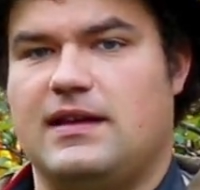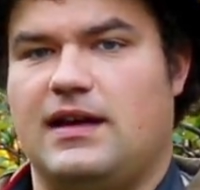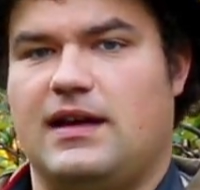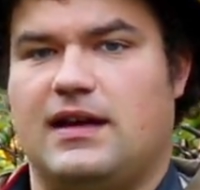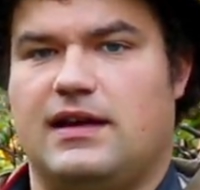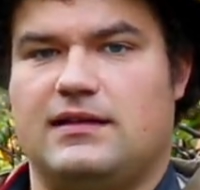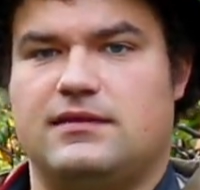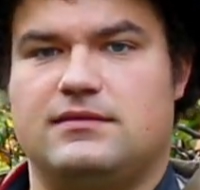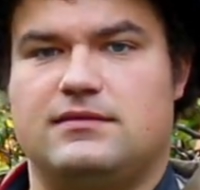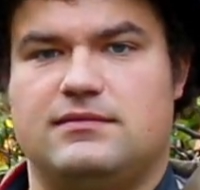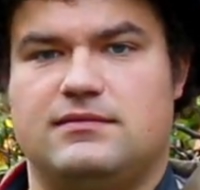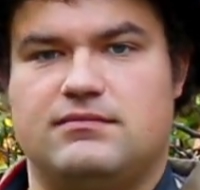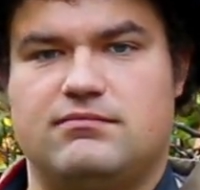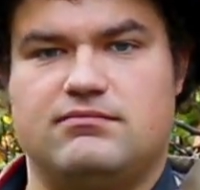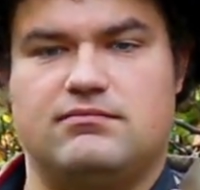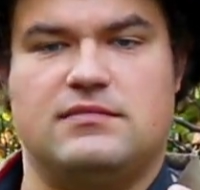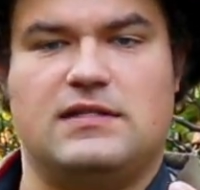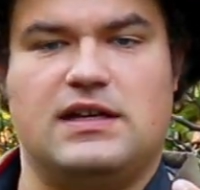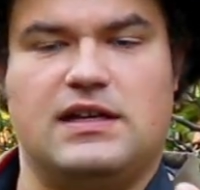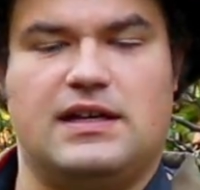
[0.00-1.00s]
and
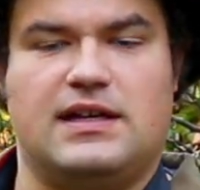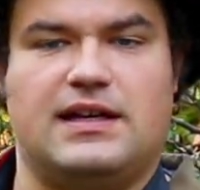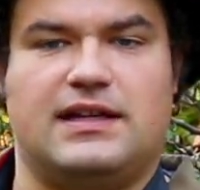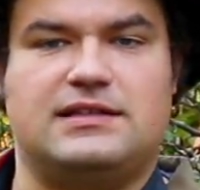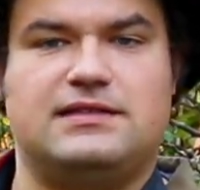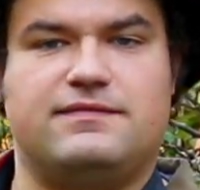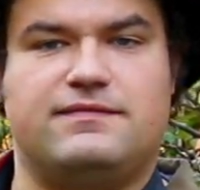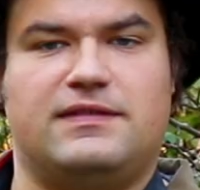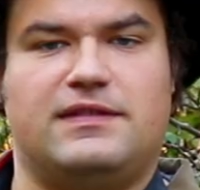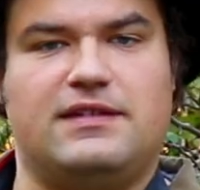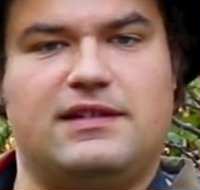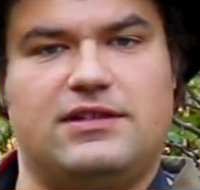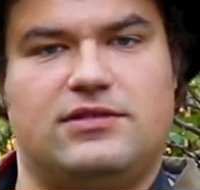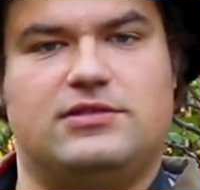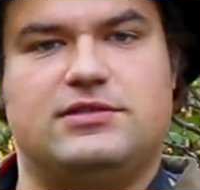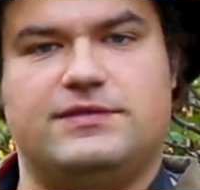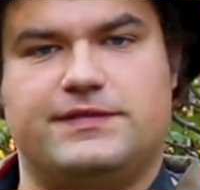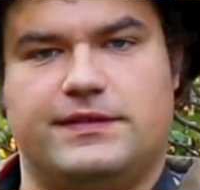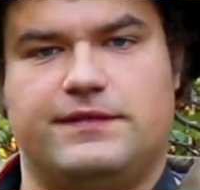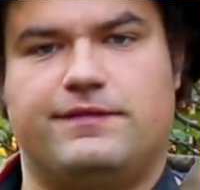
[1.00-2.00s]
that's a very
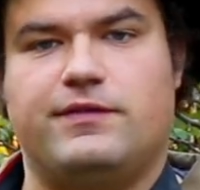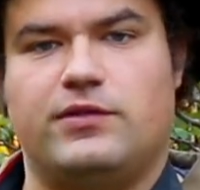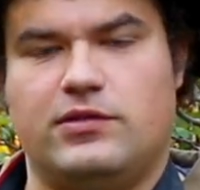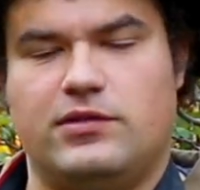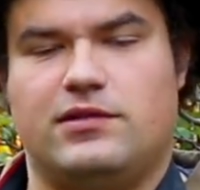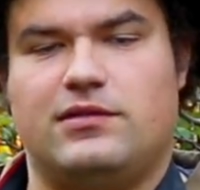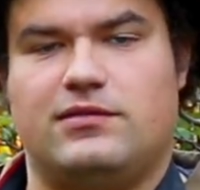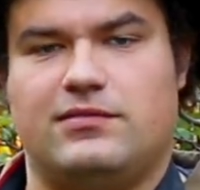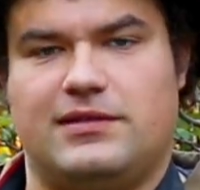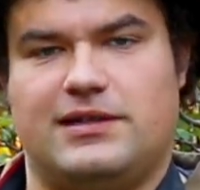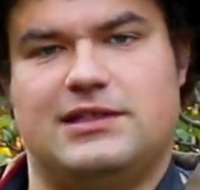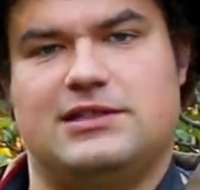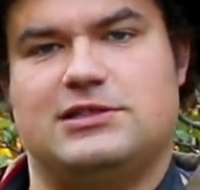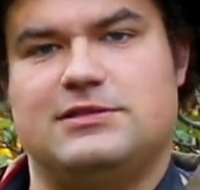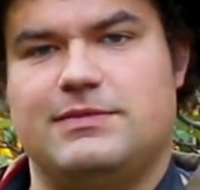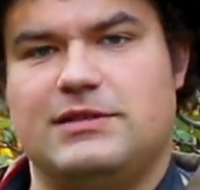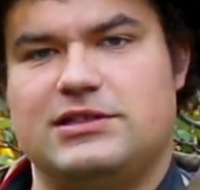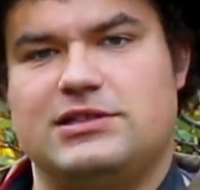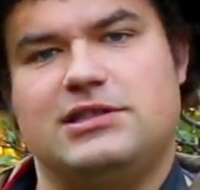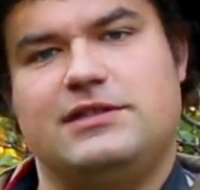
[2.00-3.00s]
useful focal range,
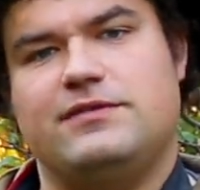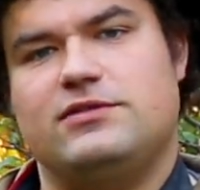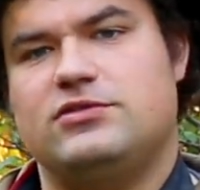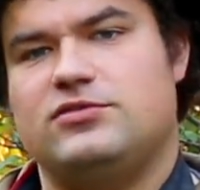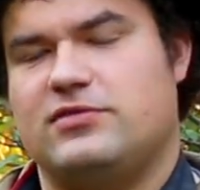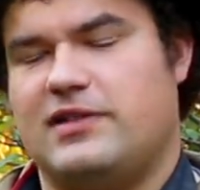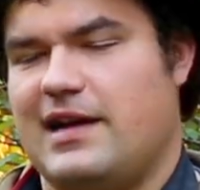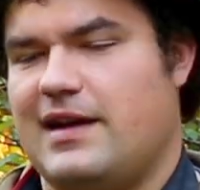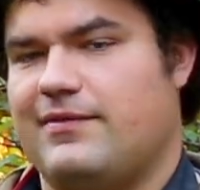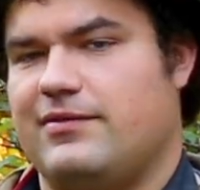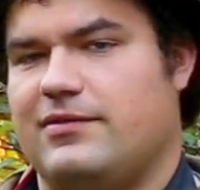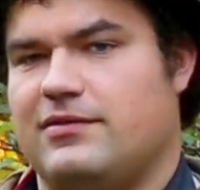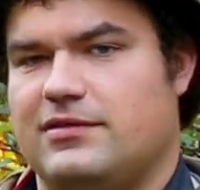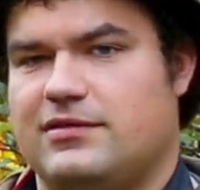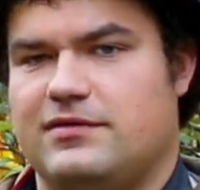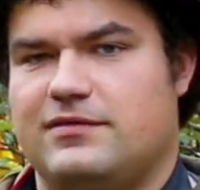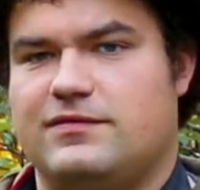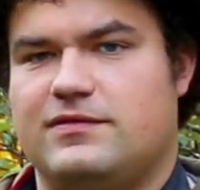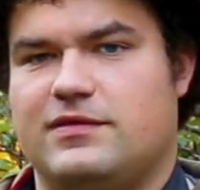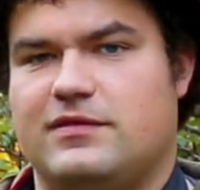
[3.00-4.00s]
especially for travel
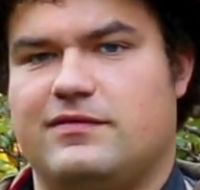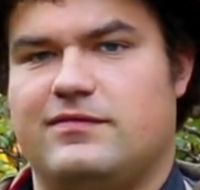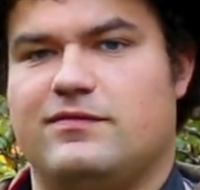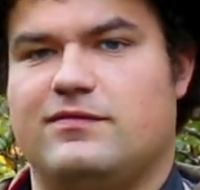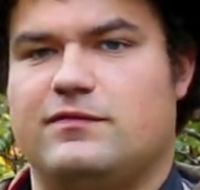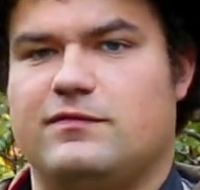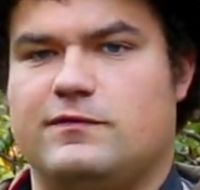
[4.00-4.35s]
and for